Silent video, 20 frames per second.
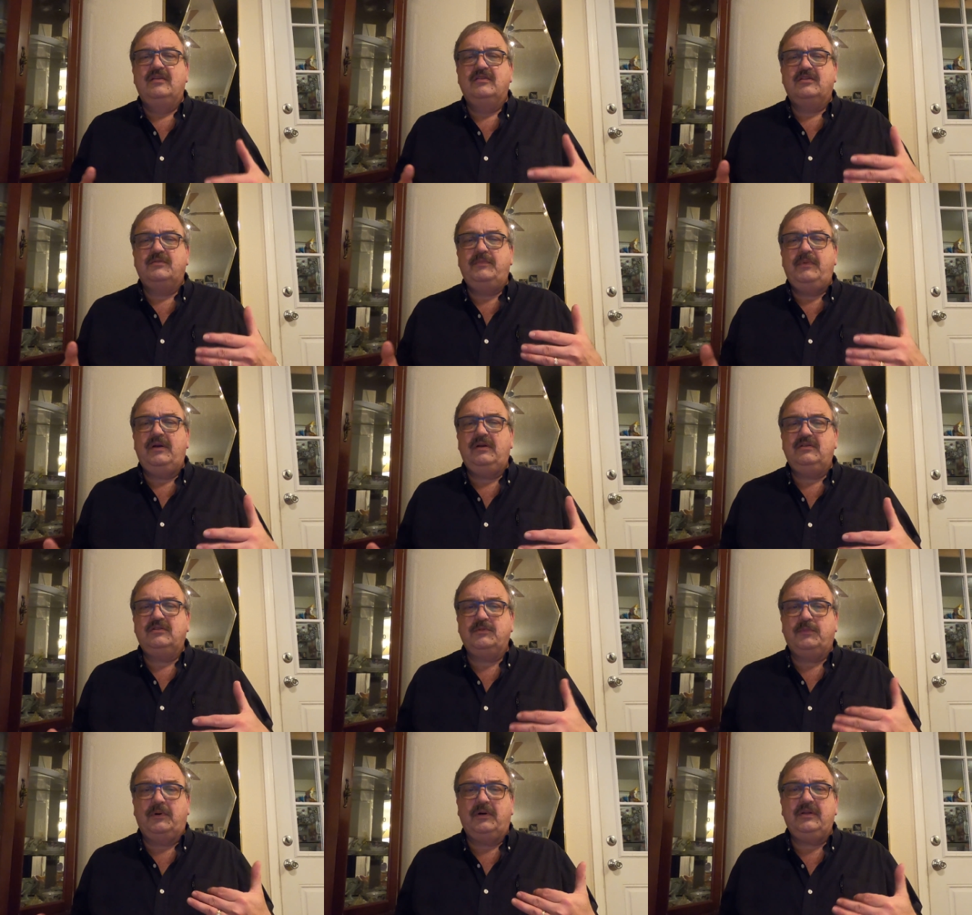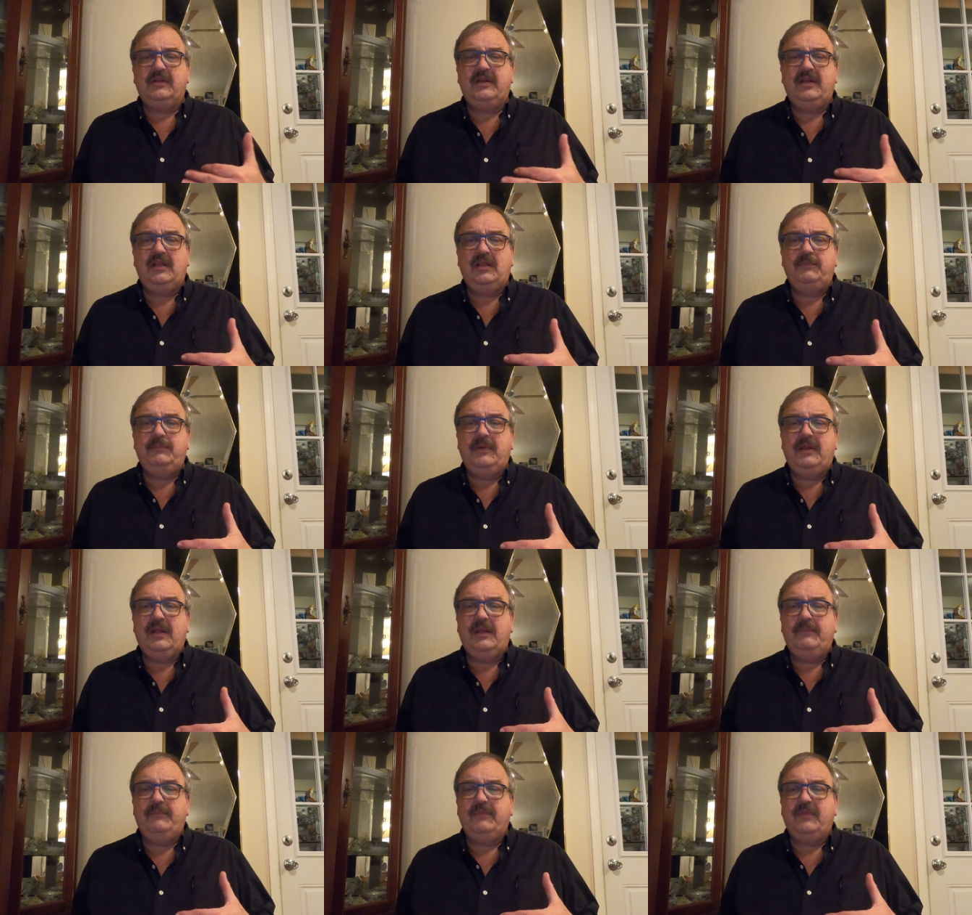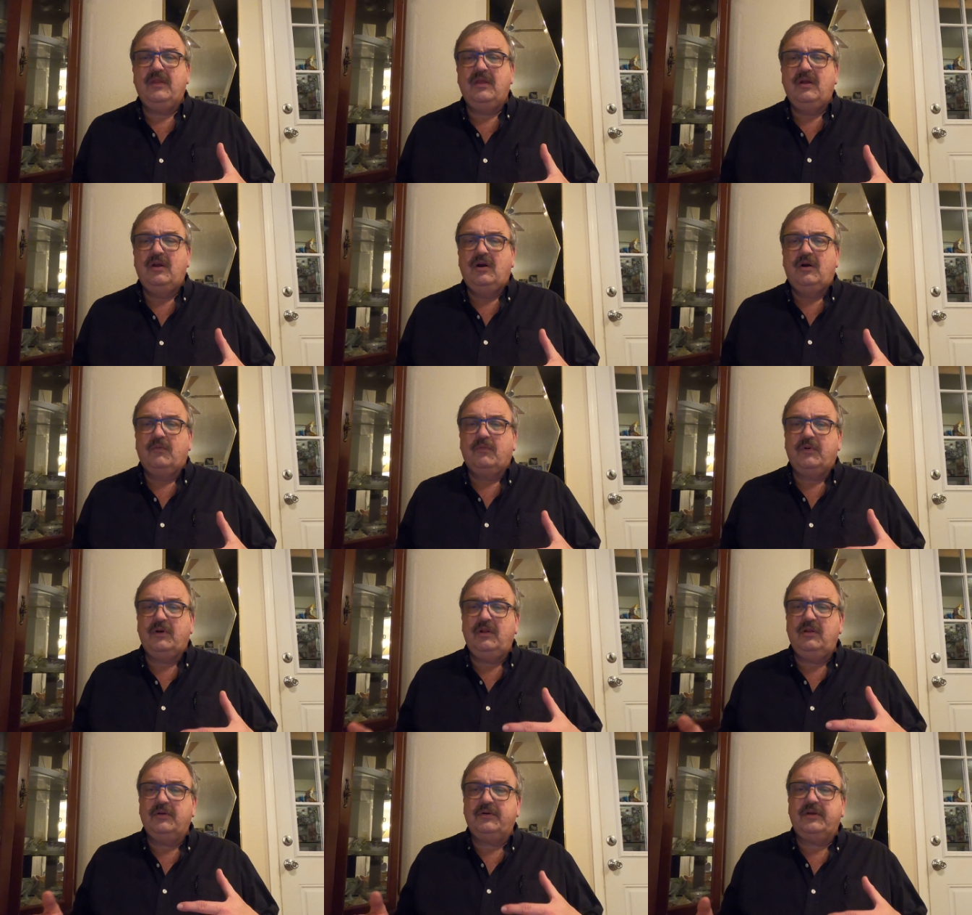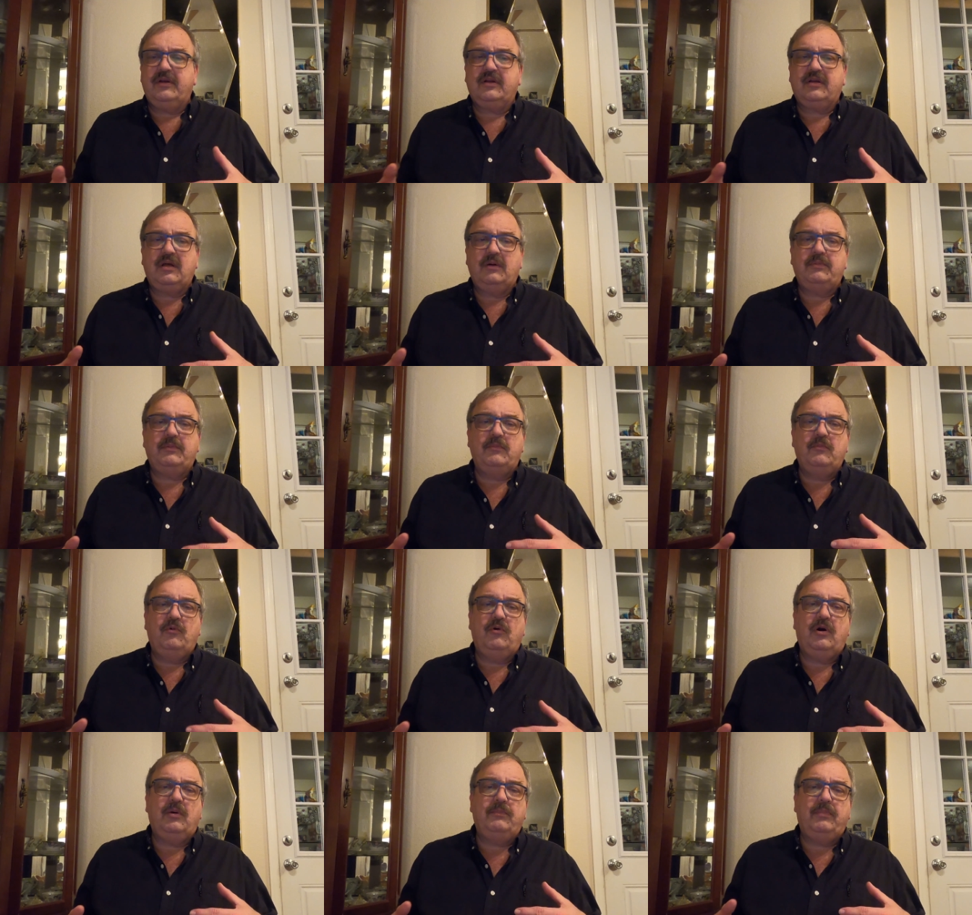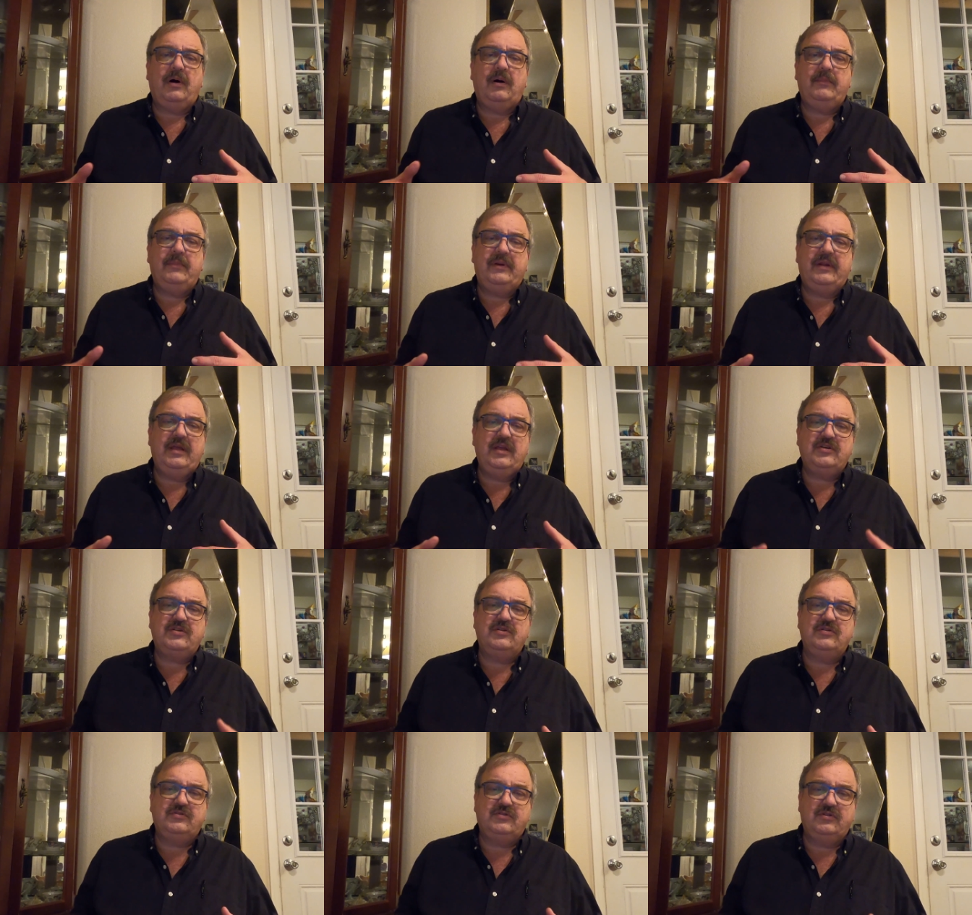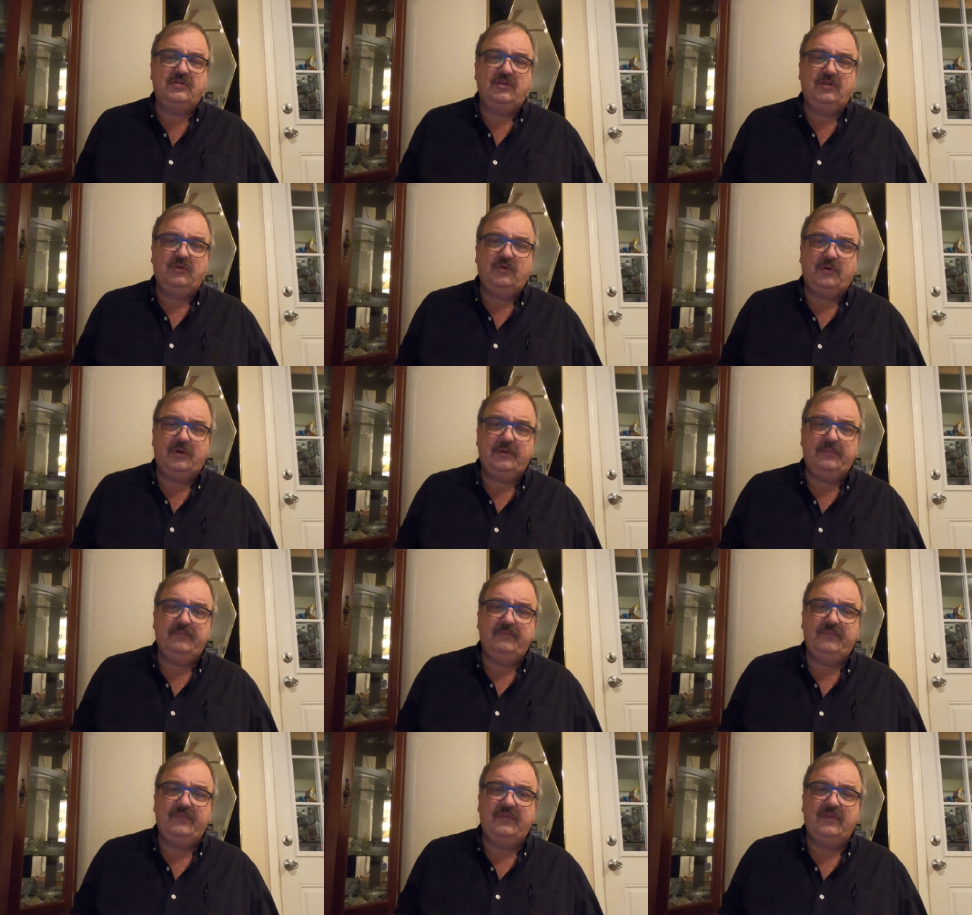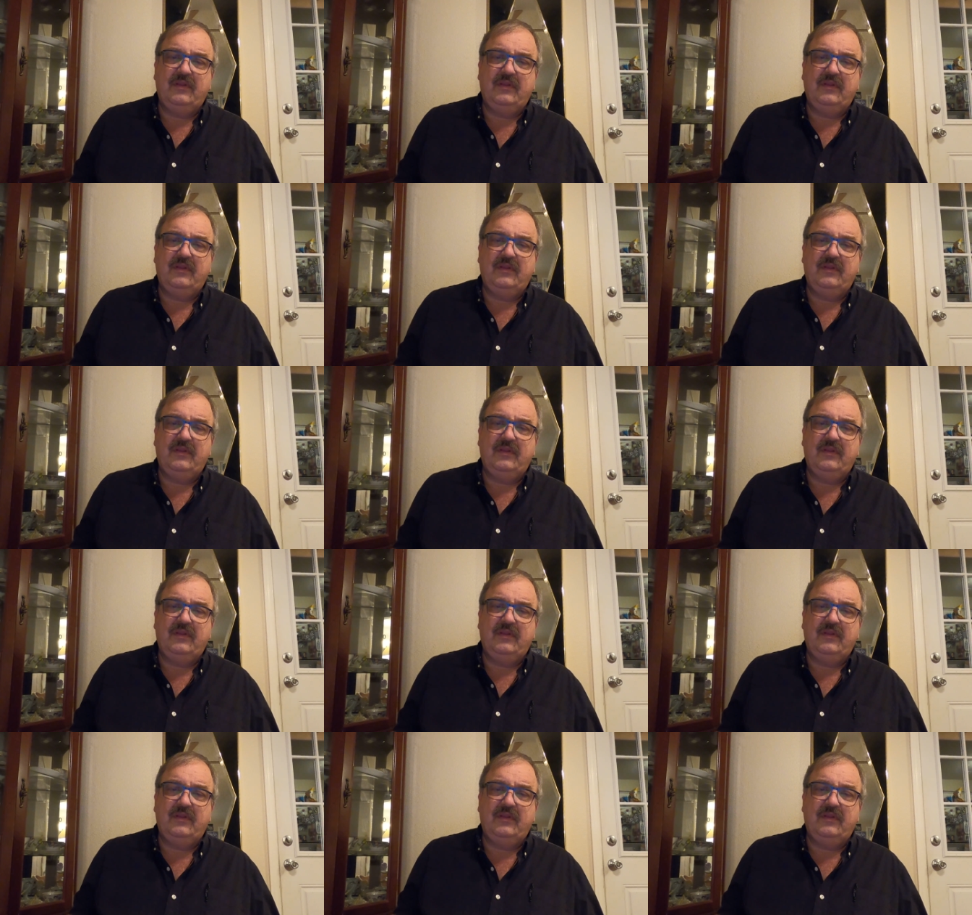Tomorrow, the Daily Minute, we're going to look at a couple more abominations to the Lord.